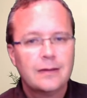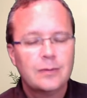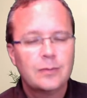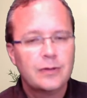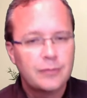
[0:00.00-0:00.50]

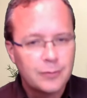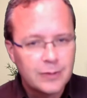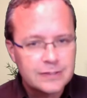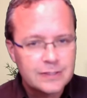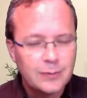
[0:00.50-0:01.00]
But if you
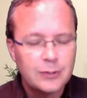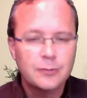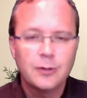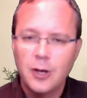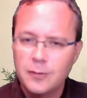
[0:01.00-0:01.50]
want someone who
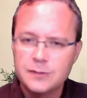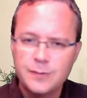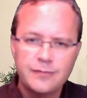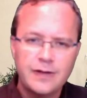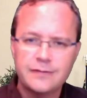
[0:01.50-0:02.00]
will always
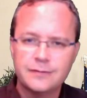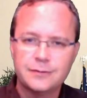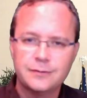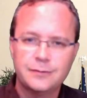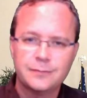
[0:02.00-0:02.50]
be faithful
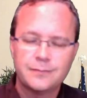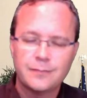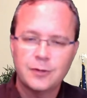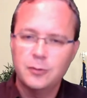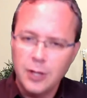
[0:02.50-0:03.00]
to you,
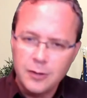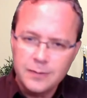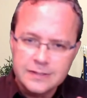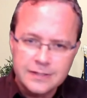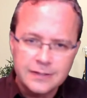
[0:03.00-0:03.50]
who will
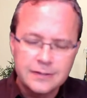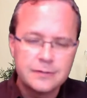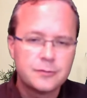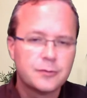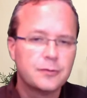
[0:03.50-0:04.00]
always tell you the
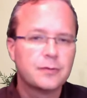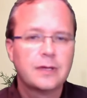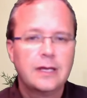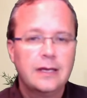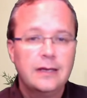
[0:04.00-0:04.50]
truth,
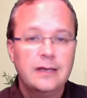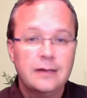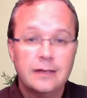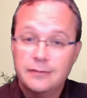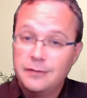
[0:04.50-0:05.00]

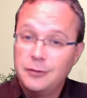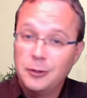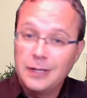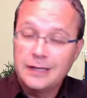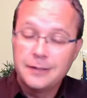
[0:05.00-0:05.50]
even if you
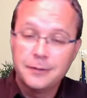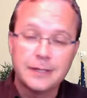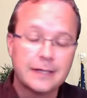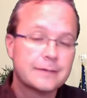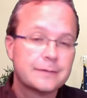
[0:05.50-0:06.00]
don't like hearing
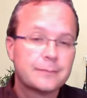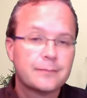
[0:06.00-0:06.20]
it,